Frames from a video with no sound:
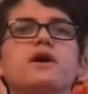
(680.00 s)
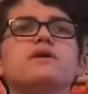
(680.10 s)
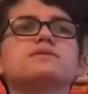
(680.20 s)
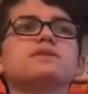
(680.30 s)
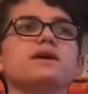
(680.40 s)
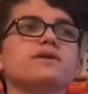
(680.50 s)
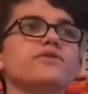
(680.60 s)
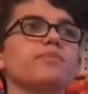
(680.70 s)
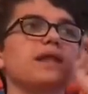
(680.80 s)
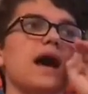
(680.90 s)

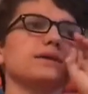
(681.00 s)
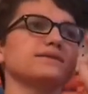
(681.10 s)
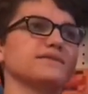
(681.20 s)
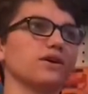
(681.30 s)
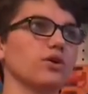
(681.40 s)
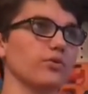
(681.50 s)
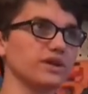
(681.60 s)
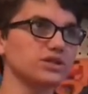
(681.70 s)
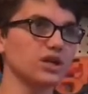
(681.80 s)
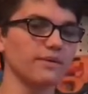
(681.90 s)
13th blaster
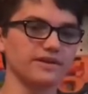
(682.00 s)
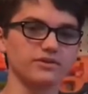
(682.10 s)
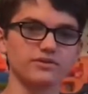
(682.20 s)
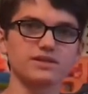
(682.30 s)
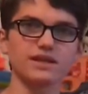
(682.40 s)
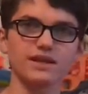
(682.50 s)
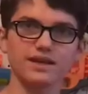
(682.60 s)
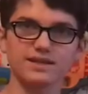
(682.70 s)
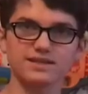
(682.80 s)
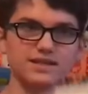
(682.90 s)
we shall be using
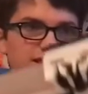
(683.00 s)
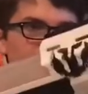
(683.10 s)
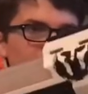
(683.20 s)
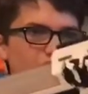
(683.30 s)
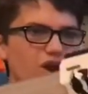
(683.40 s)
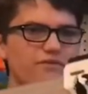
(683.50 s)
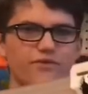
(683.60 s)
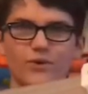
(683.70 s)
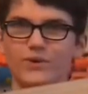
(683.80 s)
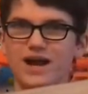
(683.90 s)
is the Nerf
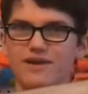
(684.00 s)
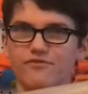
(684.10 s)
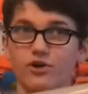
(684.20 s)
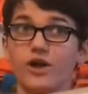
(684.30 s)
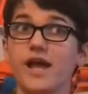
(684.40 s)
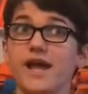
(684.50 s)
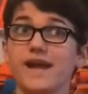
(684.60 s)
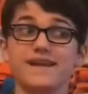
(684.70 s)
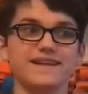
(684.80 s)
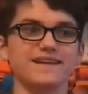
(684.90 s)
Rival
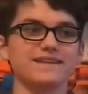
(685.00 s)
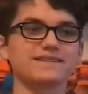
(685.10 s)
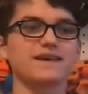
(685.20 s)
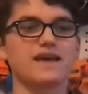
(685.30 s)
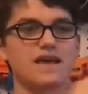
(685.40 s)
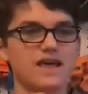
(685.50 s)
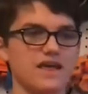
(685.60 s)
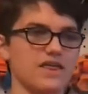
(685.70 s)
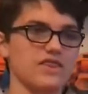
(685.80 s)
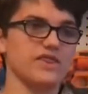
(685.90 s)
Hades.
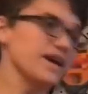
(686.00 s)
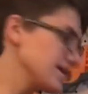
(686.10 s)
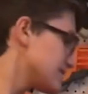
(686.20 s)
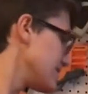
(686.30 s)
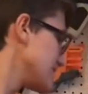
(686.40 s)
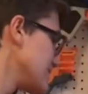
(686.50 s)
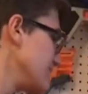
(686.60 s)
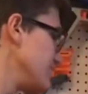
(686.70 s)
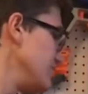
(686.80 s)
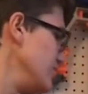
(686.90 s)
This is
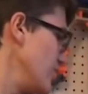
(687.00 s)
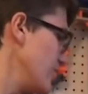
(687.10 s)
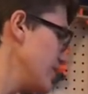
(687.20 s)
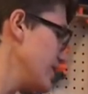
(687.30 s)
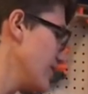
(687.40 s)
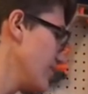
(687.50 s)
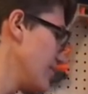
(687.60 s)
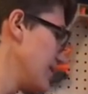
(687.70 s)
a beauty of a